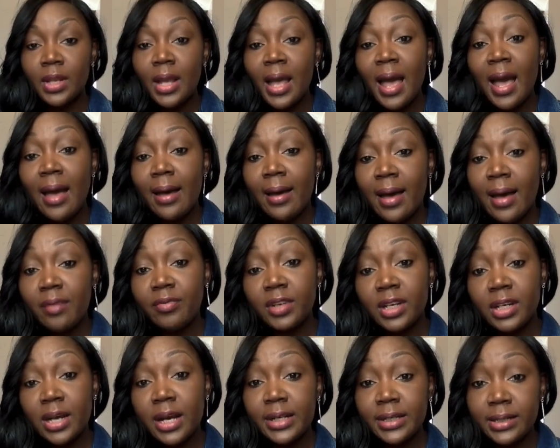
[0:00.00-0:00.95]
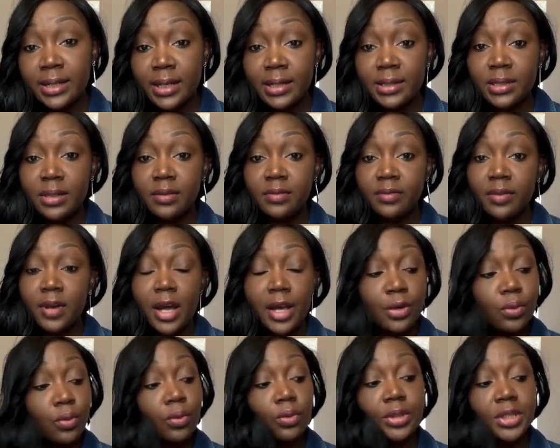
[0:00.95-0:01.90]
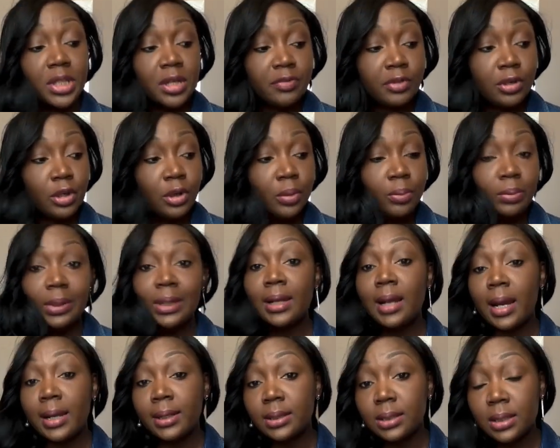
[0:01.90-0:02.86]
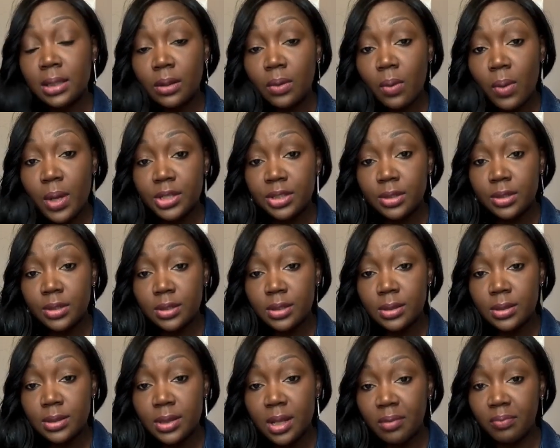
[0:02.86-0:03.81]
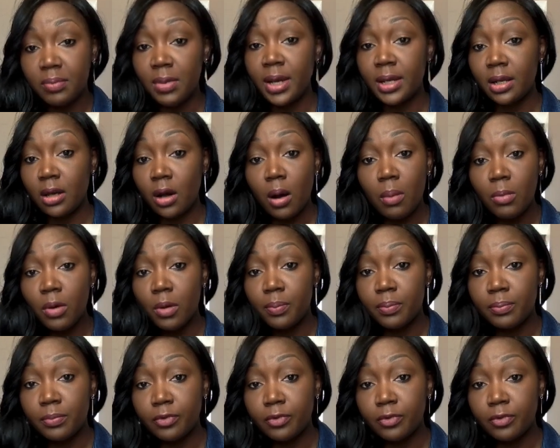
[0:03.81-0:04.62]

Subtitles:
Having identified or developed likely questions that might come up